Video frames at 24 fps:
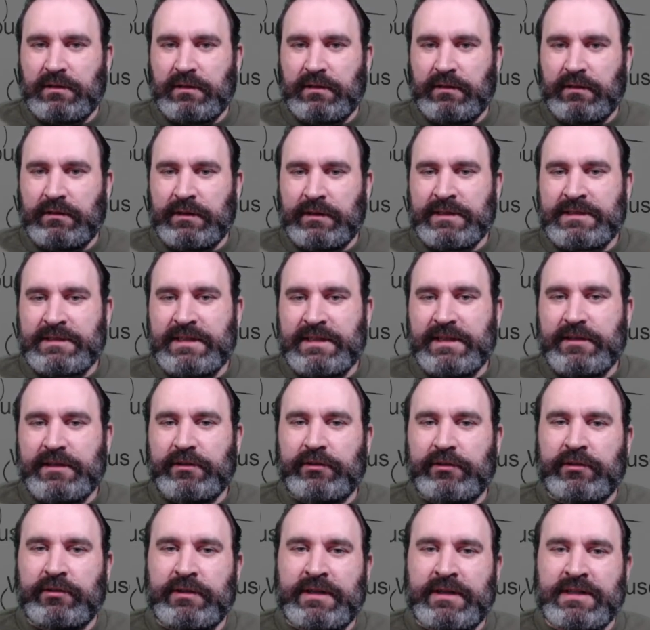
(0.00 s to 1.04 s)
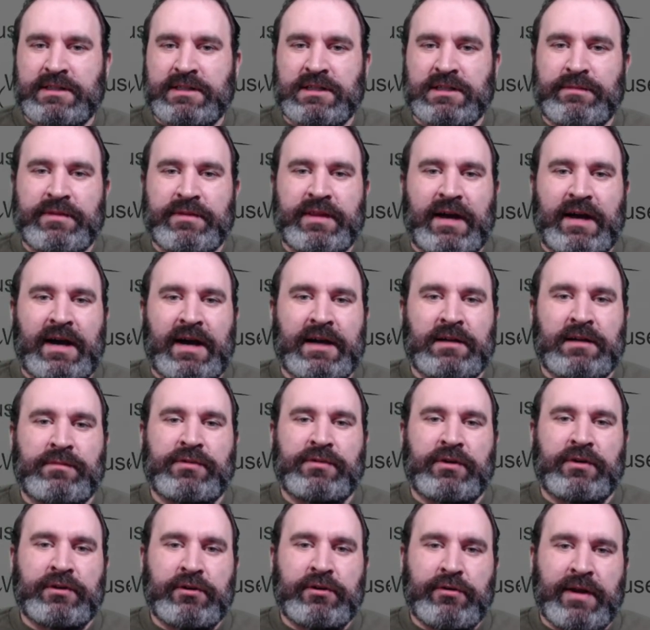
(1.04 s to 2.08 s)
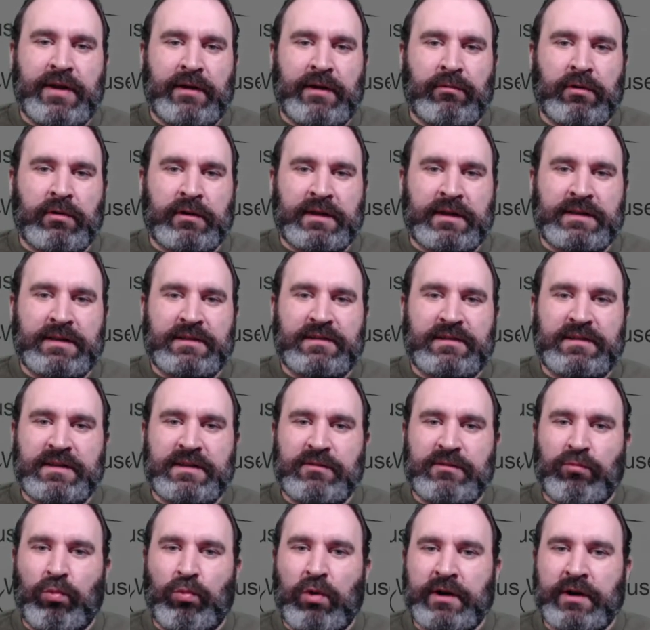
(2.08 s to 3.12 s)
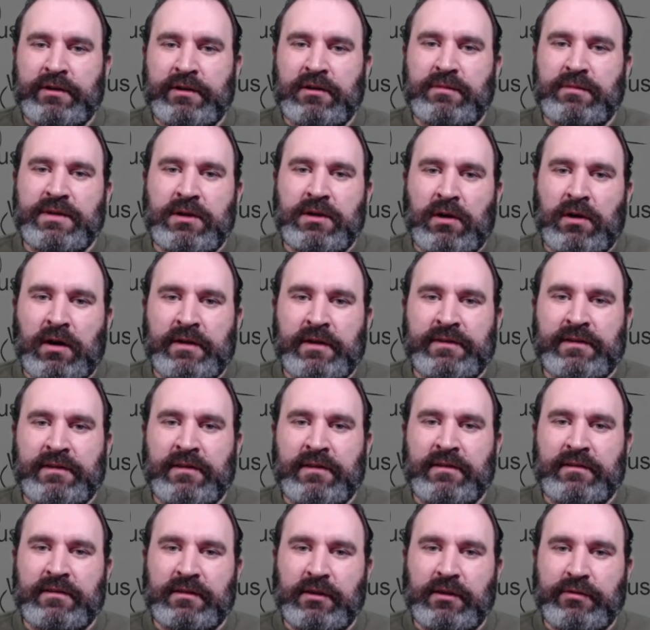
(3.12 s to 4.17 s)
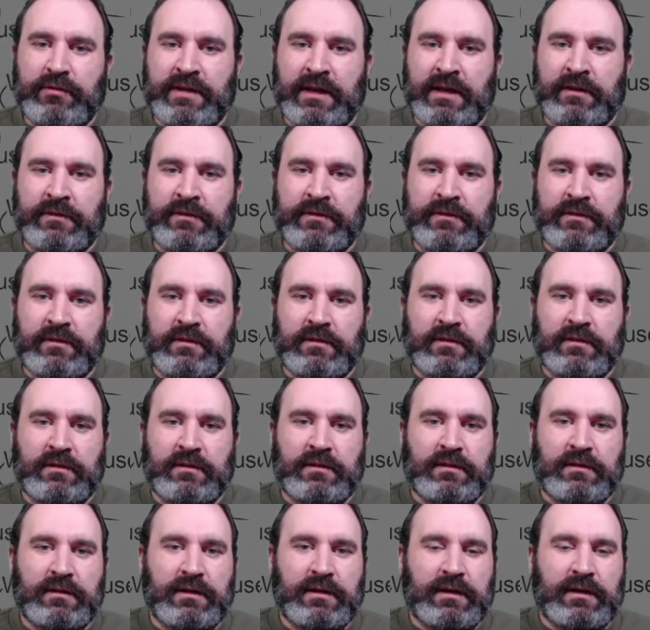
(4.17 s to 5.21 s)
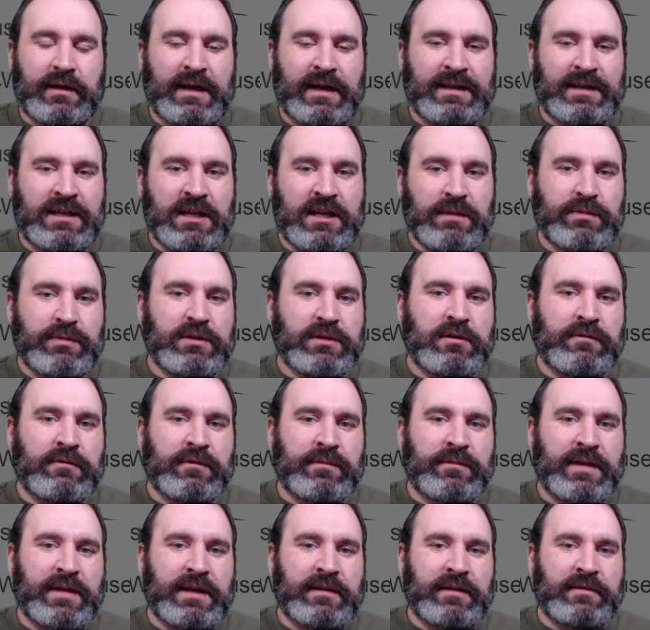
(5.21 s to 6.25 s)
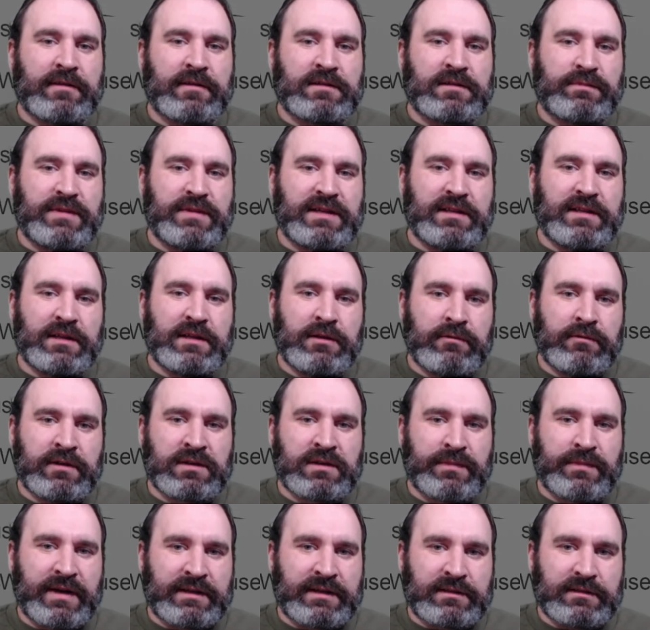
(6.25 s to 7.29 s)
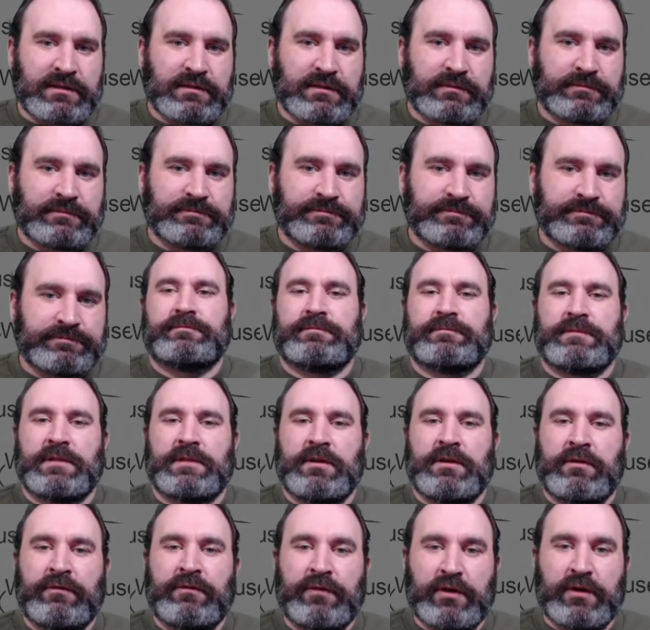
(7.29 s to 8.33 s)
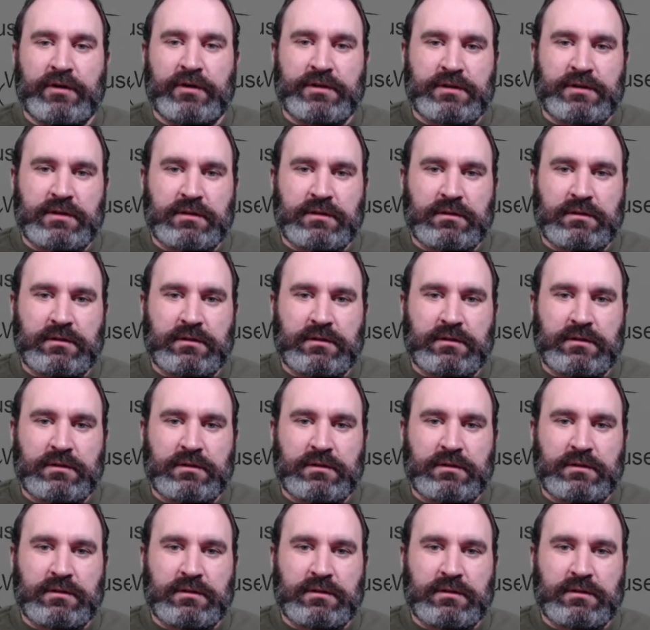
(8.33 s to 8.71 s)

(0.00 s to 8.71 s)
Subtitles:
let's take a look at some of the items on your network and see what could be causing the slowdowns and keeping you from getting the speed that you expected. First,